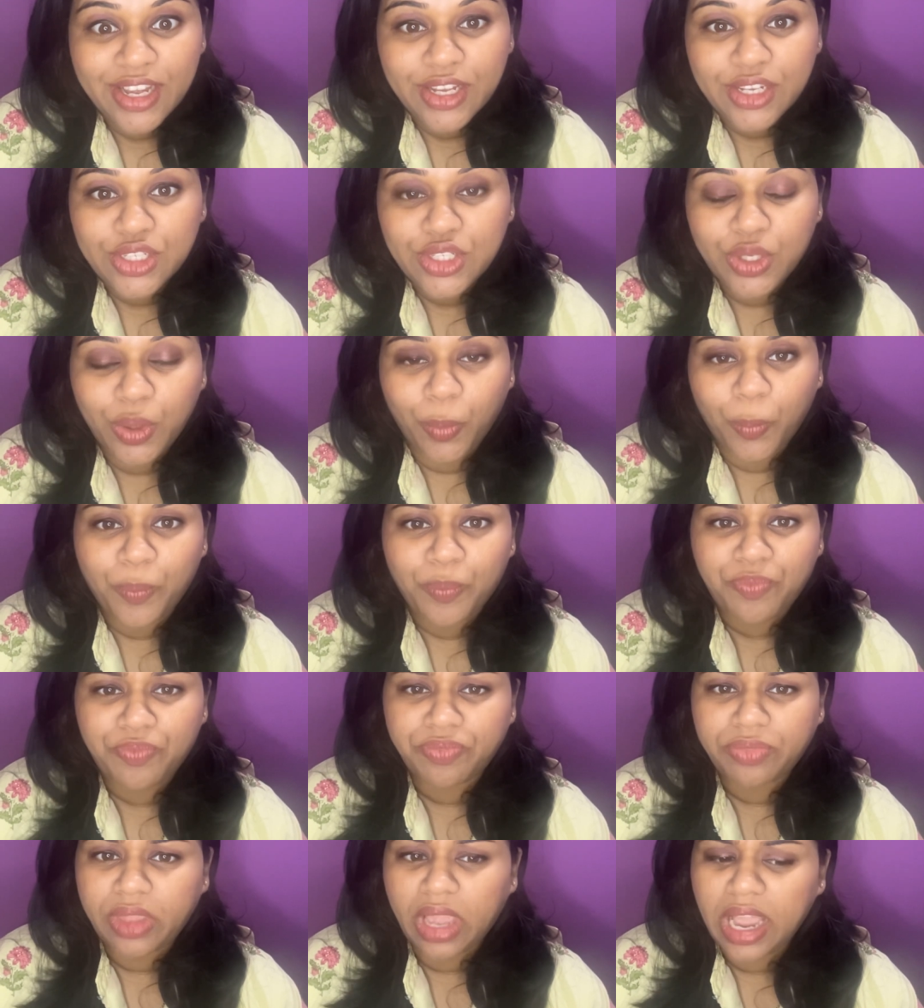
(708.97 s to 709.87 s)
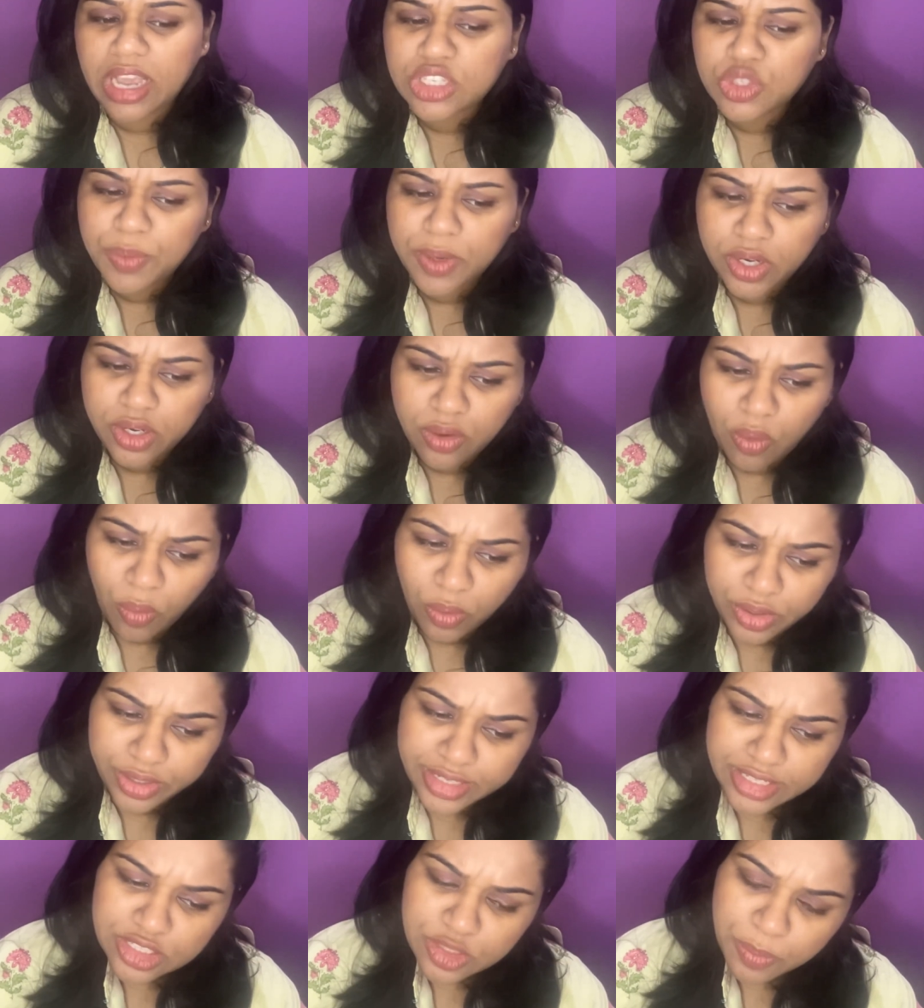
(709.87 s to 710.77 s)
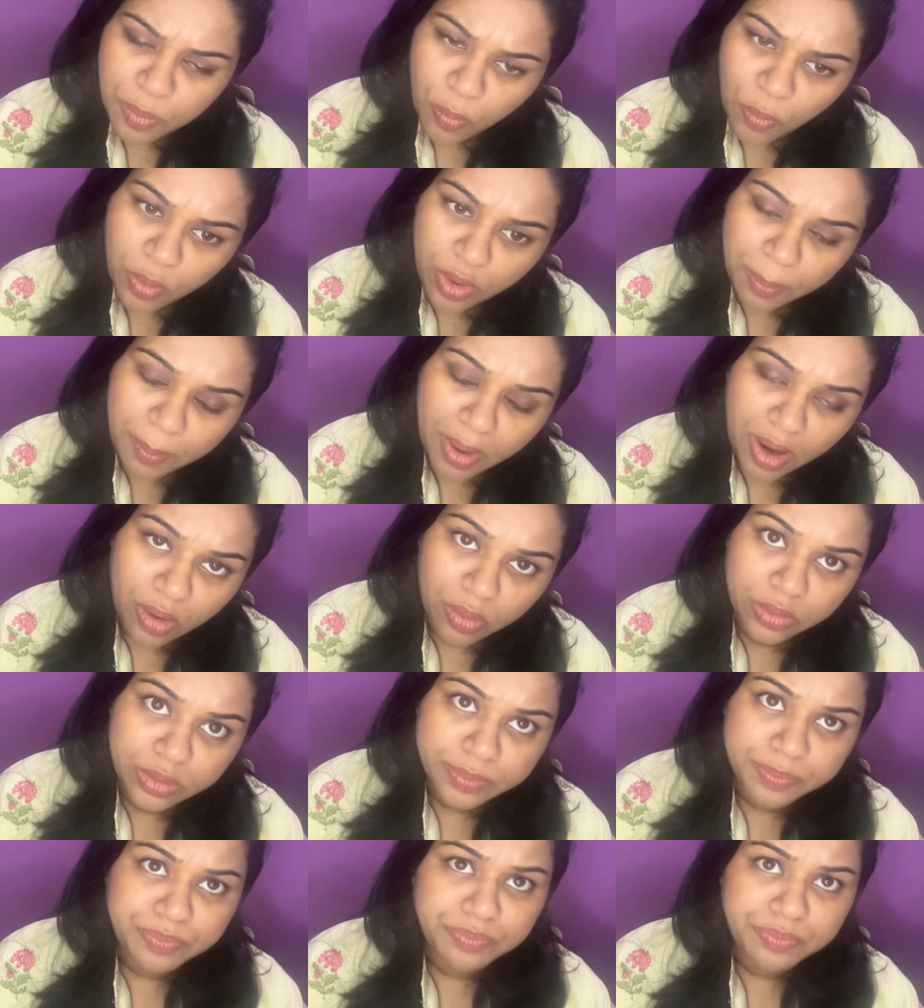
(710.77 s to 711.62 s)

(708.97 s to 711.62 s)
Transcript: So as we already spoke about